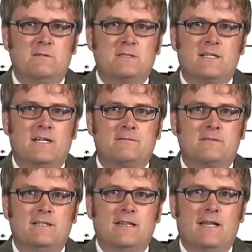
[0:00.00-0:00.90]
what's
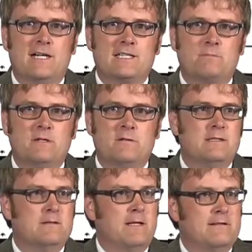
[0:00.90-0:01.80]
often a lost
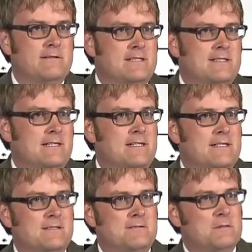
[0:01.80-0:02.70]
period of Latter day Saint
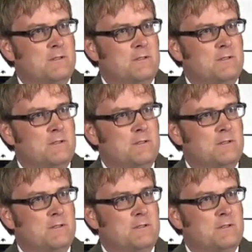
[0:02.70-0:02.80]
history